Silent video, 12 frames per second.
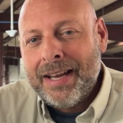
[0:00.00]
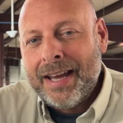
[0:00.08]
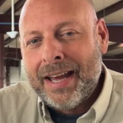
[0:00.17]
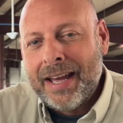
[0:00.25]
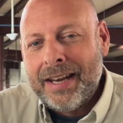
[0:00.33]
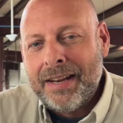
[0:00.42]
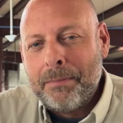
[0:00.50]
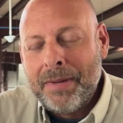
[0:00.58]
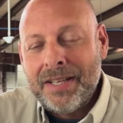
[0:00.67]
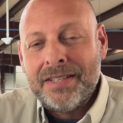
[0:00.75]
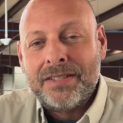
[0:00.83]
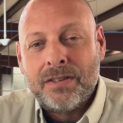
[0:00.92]
and it
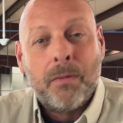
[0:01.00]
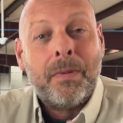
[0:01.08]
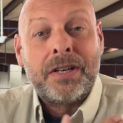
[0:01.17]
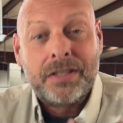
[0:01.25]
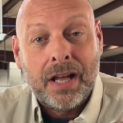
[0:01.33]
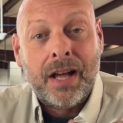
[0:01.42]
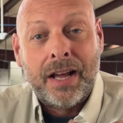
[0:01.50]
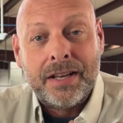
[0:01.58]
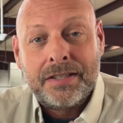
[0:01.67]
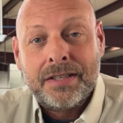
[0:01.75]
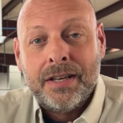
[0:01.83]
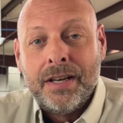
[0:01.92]
means so much to
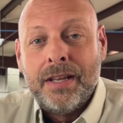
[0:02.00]
us